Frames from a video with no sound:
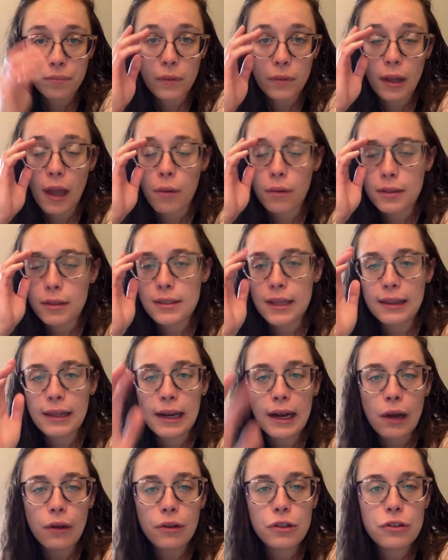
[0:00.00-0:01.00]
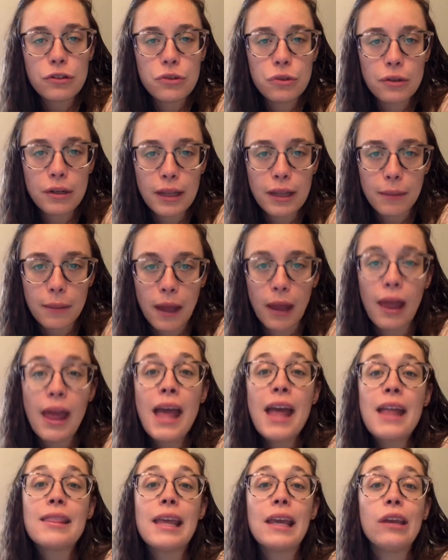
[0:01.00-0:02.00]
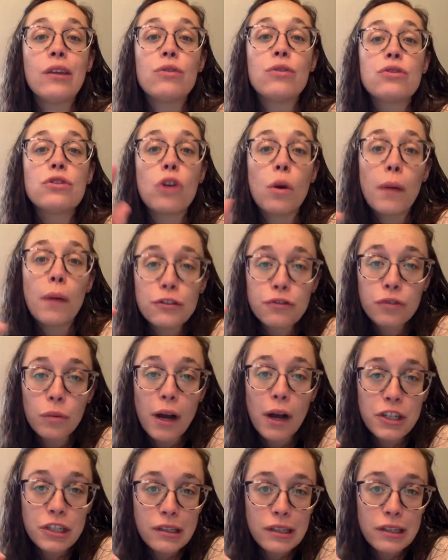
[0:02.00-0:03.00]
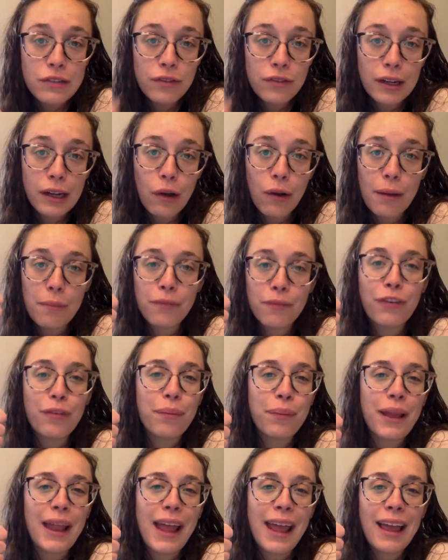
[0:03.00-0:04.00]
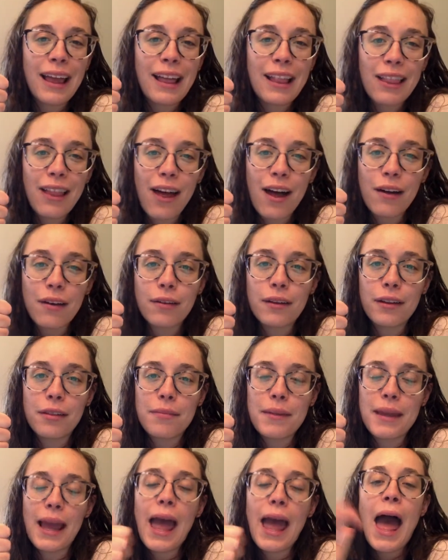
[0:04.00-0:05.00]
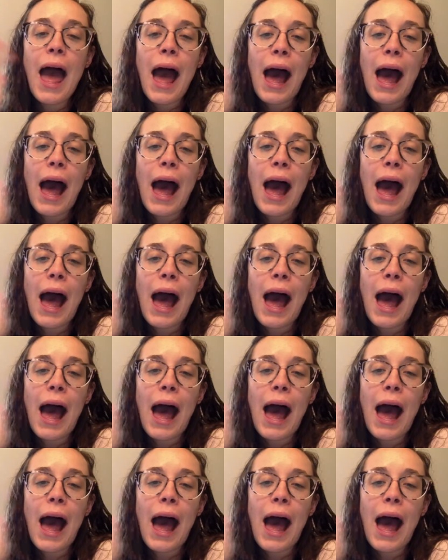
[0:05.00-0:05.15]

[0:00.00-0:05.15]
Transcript: Okay, we'll send that out in your student email. Thank you so much for watching this video and for playing along with me.